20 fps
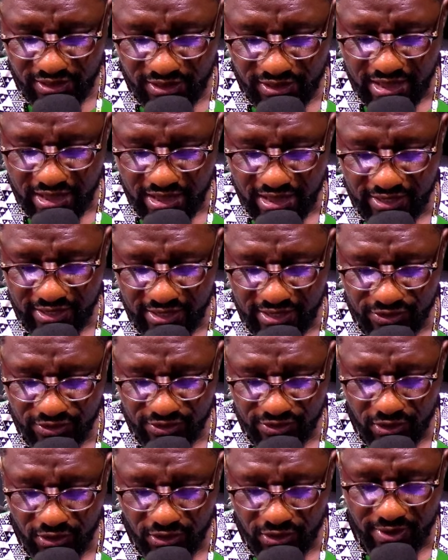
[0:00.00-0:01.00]
is all about
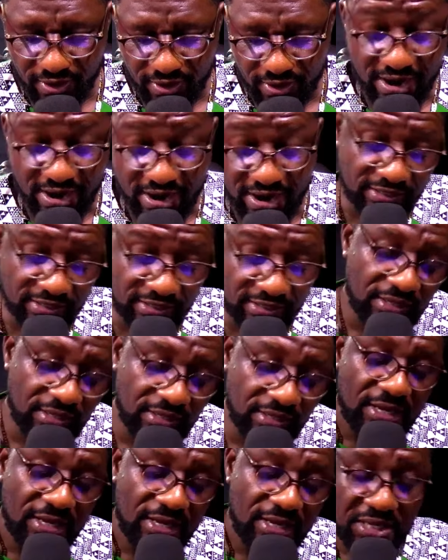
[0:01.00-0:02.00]
writing.
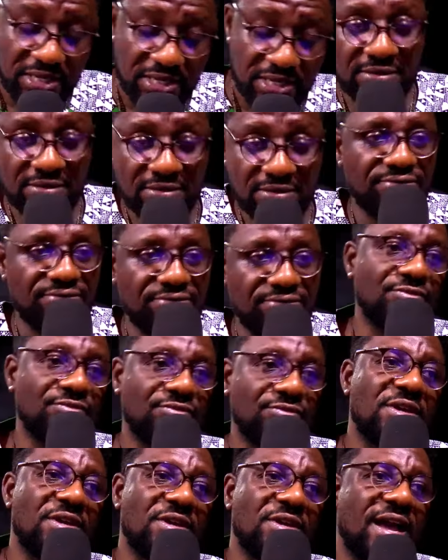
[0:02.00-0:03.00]
To me,
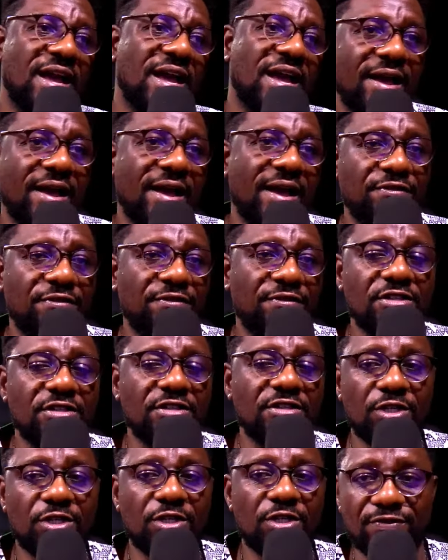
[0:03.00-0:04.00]
I feel it's waste of
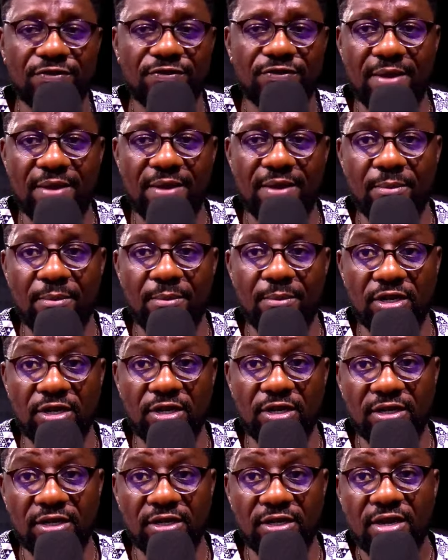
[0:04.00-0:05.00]
time and money
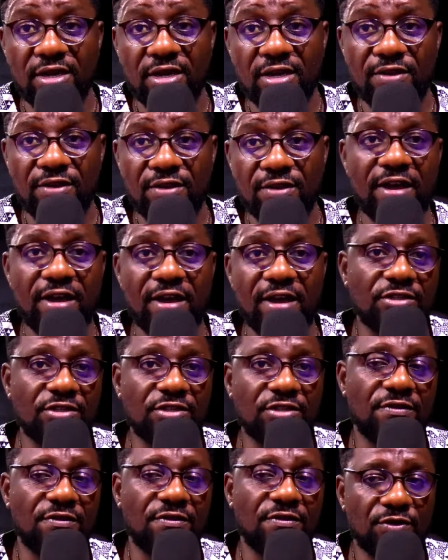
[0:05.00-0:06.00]
if you are using a free
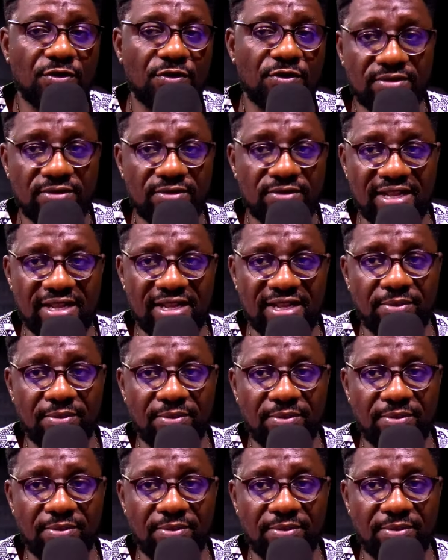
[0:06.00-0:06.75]
website like Patreon.